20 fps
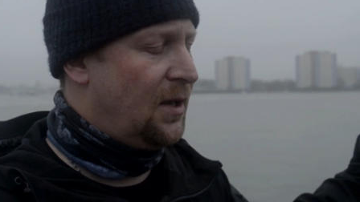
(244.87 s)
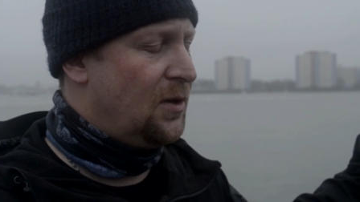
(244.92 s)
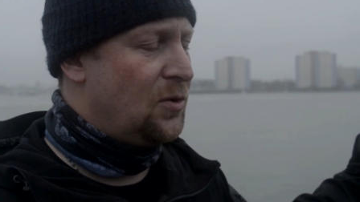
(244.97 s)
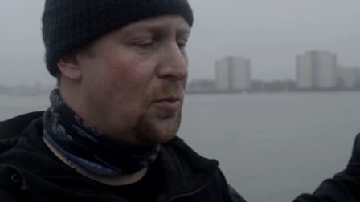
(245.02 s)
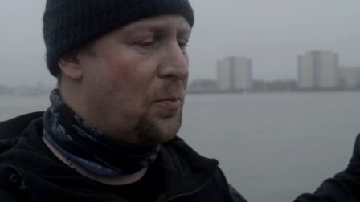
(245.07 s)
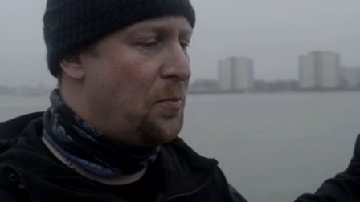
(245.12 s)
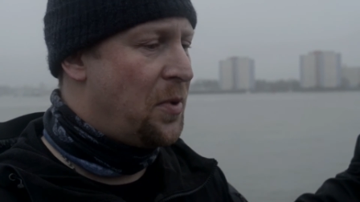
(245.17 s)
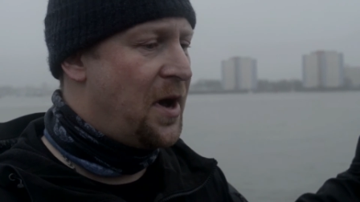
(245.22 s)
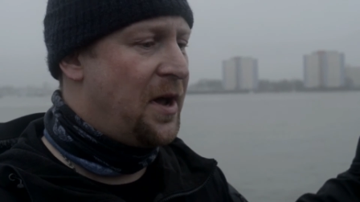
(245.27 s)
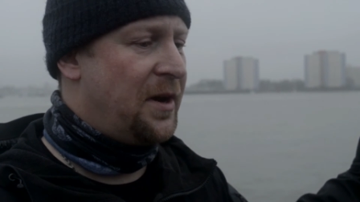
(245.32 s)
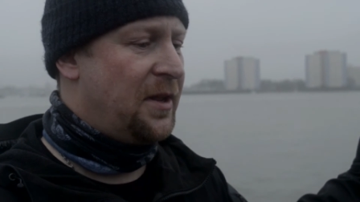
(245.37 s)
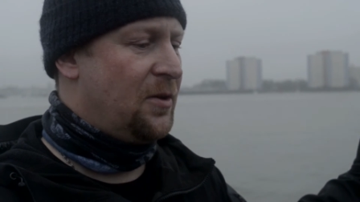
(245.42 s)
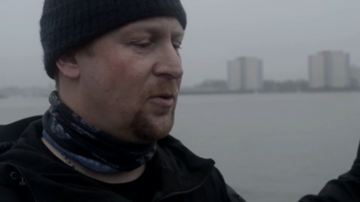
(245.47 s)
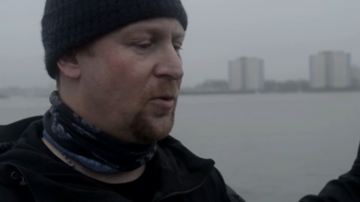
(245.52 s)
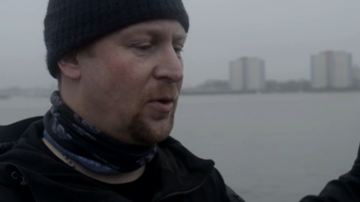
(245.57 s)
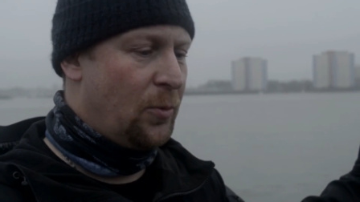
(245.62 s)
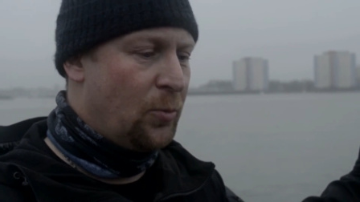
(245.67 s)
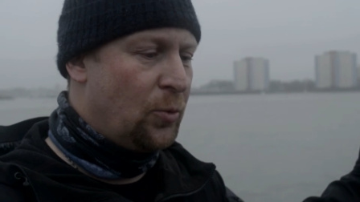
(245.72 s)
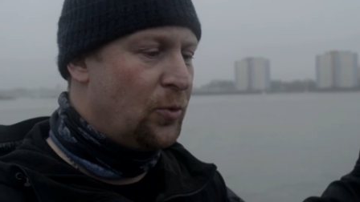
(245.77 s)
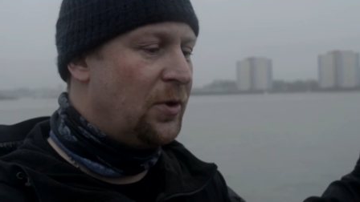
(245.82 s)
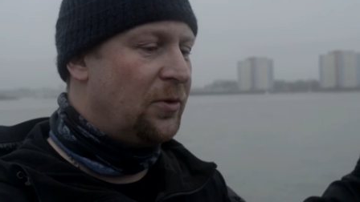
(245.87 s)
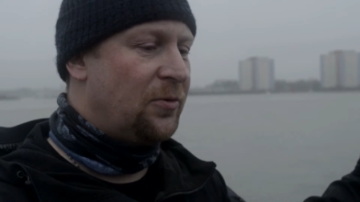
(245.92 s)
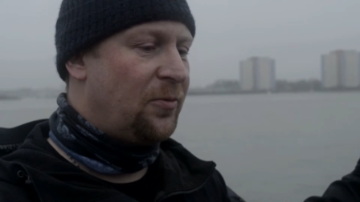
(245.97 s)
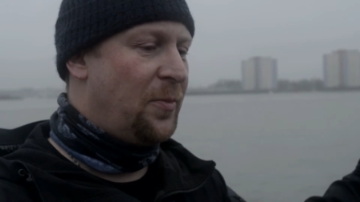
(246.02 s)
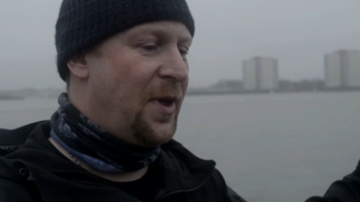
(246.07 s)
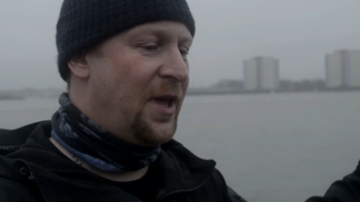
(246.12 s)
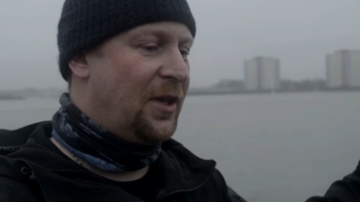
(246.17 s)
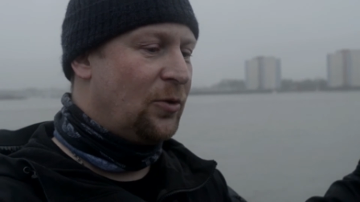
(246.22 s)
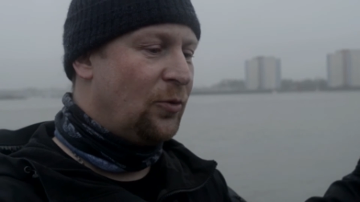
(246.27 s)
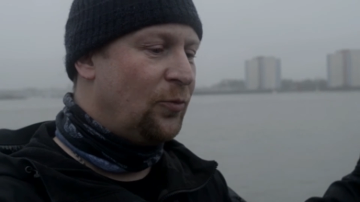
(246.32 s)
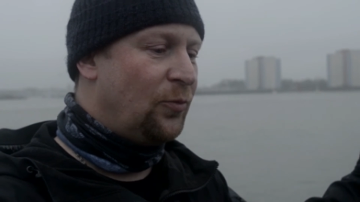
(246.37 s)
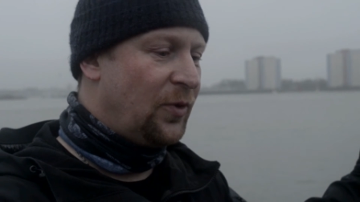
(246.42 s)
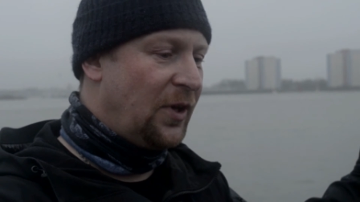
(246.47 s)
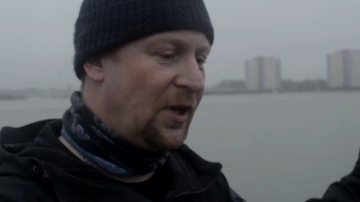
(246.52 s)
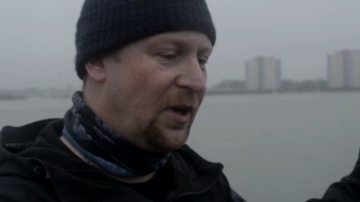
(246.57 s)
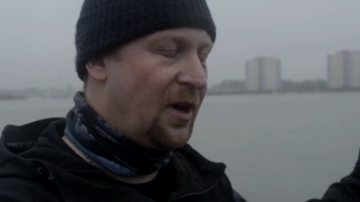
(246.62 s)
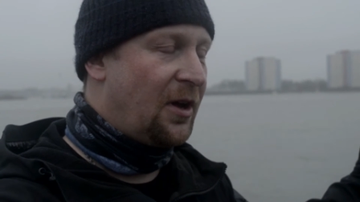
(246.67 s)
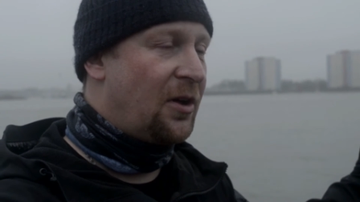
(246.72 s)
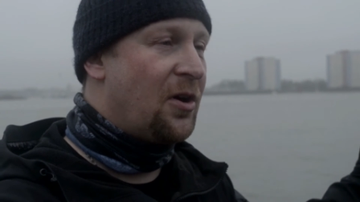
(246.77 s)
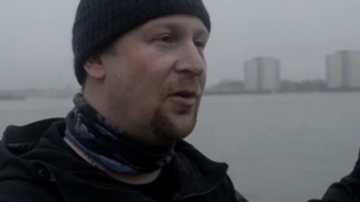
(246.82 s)
in your body, or it wouldn't make you
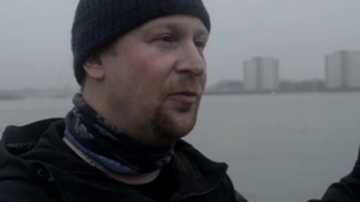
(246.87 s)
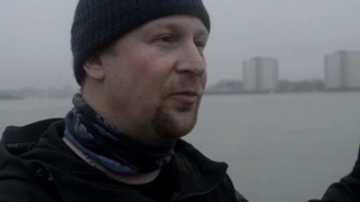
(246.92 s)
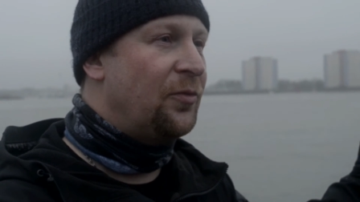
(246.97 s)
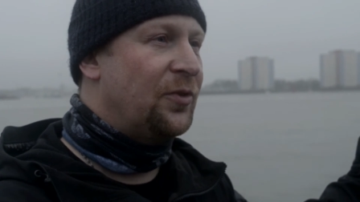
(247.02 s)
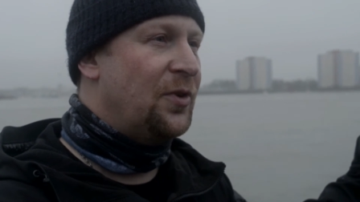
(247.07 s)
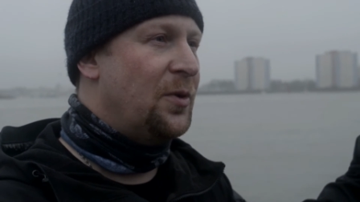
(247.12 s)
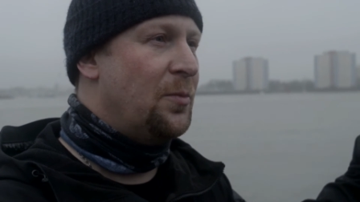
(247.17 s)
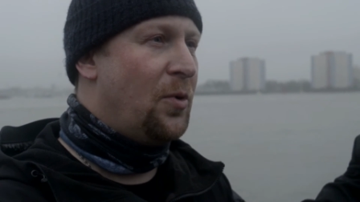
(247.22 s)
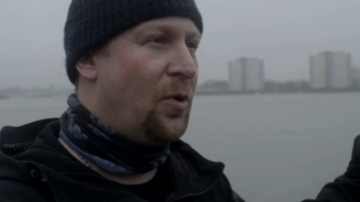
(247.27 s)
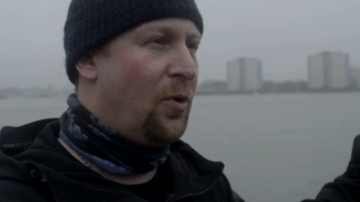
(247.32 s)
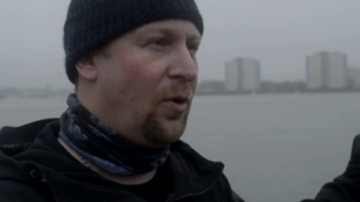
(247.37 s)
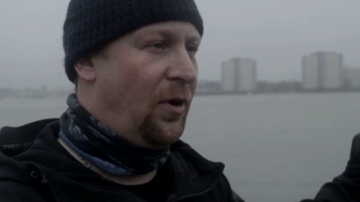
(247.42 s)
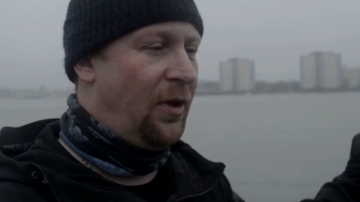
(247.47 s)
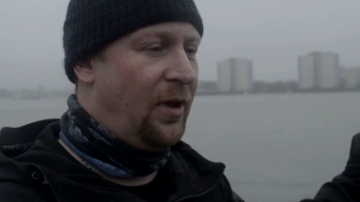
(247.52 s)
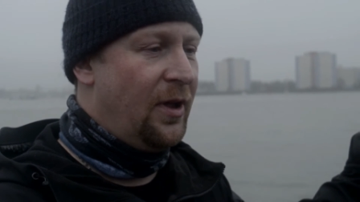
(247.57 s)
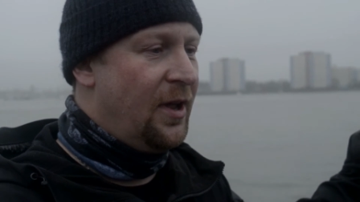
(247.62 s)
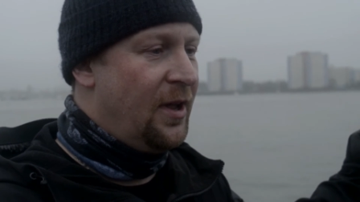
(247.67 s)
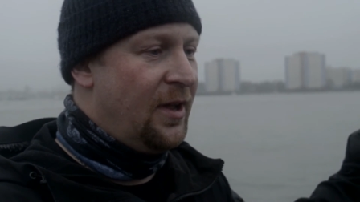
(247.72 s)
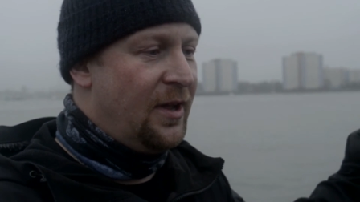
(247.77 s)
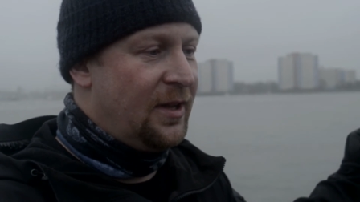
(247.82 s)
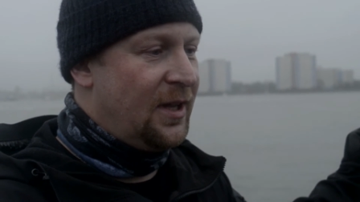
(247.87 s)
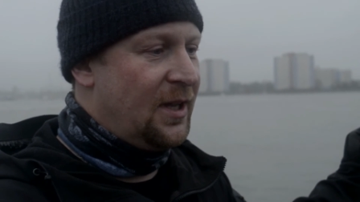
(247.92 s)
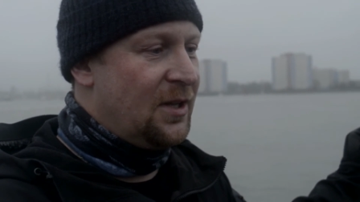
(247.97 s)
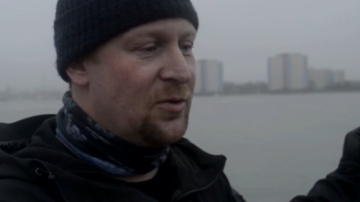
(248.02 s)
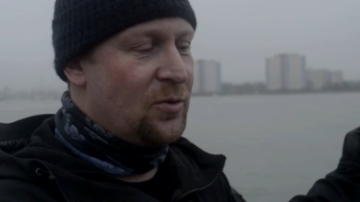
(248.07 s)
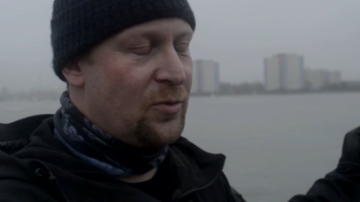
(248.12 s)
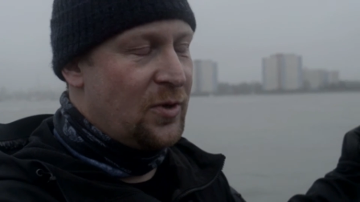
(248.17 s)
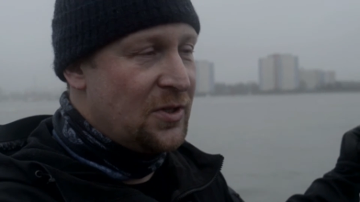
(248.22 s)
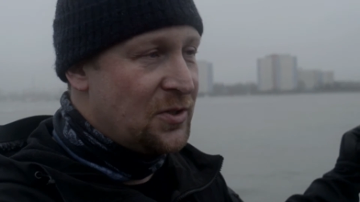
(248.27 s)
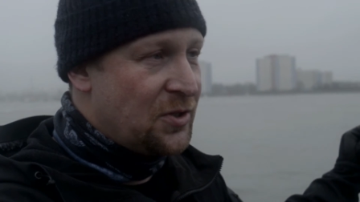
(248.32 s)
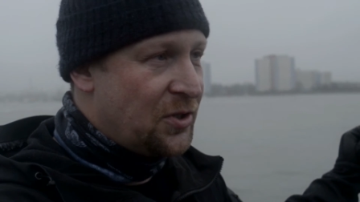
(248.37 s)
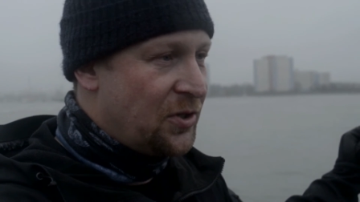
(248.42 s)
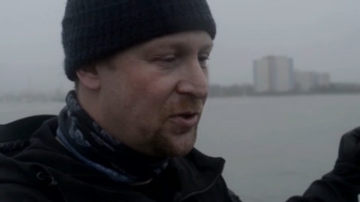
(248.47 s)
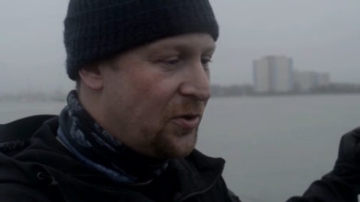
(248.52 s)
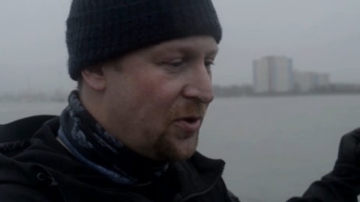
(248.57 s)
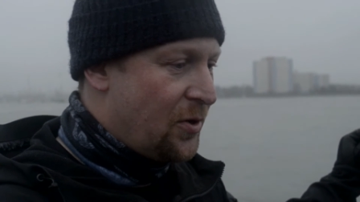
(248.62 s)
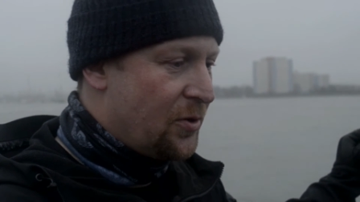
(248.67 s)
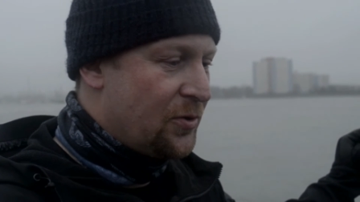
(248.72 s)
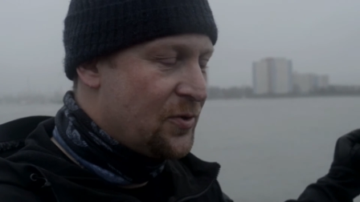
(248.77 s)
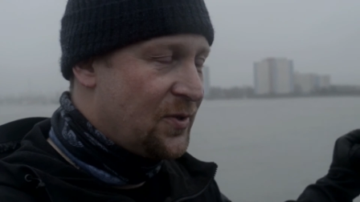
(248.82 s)
feel uncomfortable in your
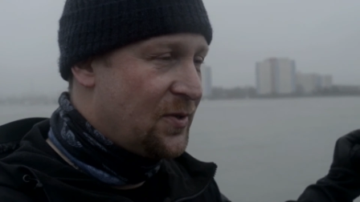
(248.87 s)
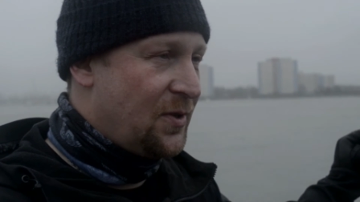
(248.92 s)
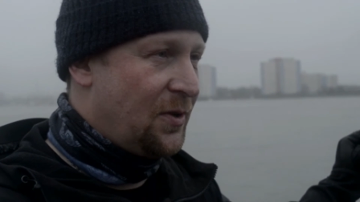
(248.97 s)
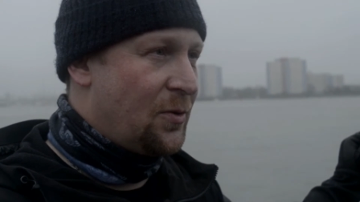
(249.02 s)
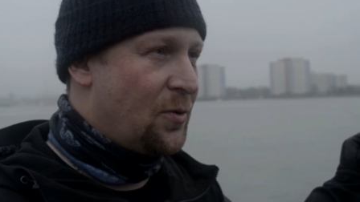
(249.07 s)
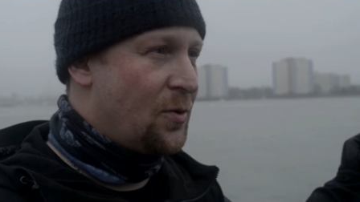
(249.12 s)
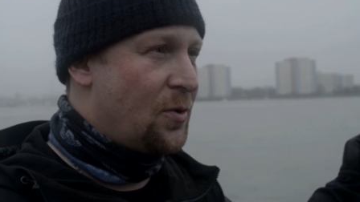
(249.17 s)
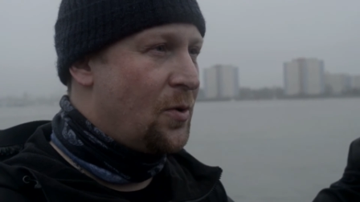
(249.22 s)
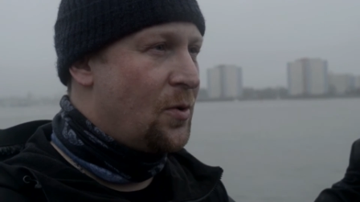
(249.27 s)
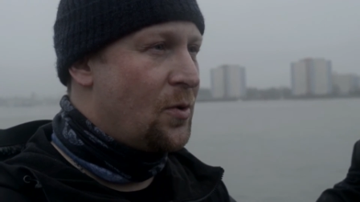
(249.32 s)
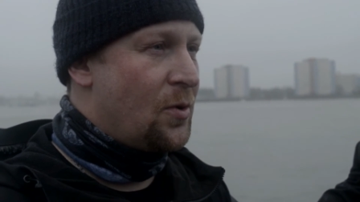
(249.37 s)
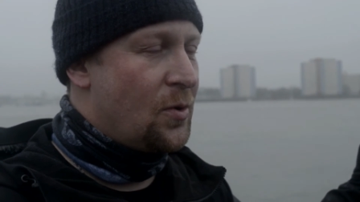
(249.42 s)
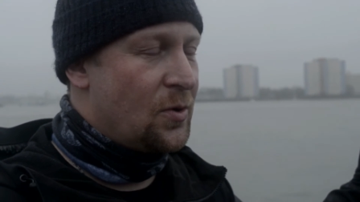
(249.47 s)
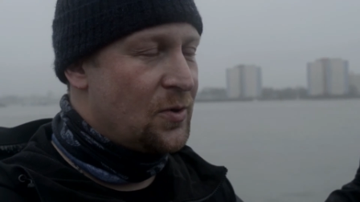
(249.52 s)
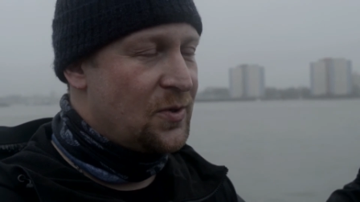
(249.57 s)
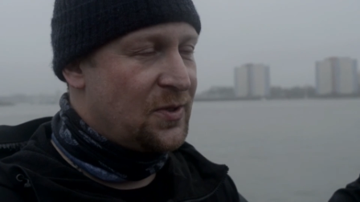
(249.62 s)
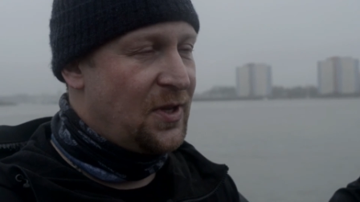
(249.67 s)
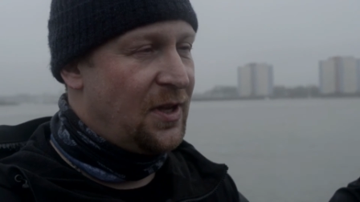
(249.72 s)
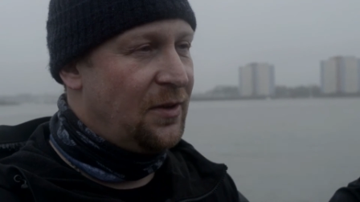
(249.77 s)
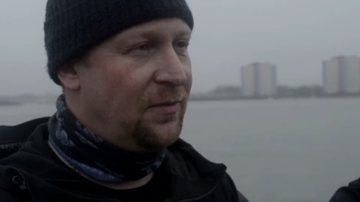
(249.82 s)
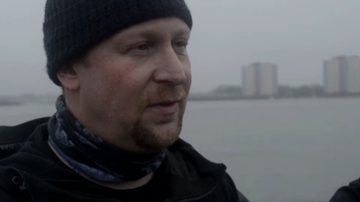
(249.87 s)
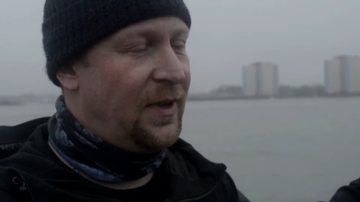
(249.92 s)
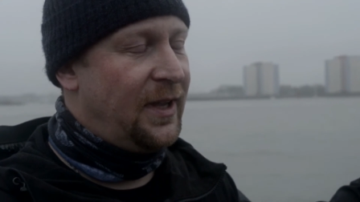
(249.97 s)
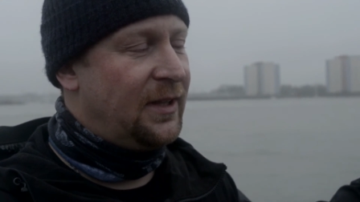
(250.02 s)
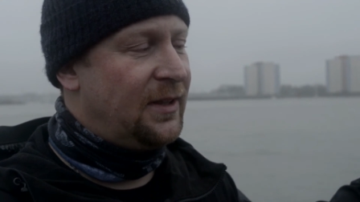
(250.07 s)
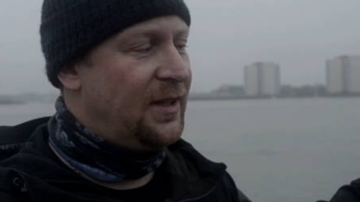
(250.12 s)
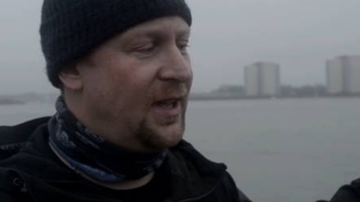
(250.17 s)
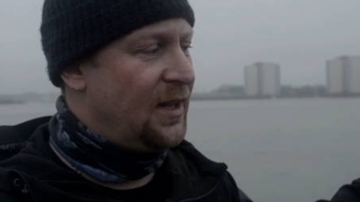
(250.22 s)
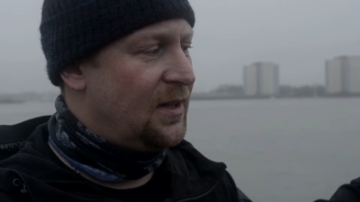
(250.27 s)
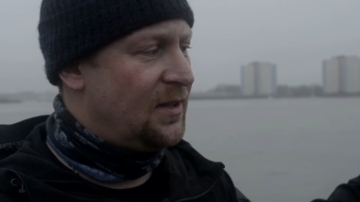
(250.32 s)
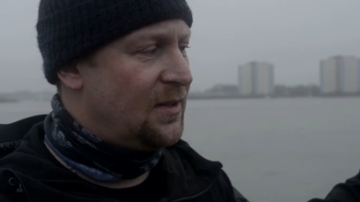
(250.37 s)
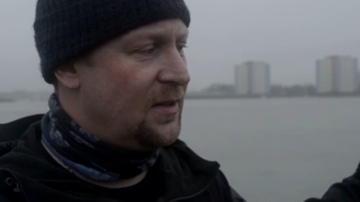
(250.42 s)
interiors uh, or, or, or stuff like that.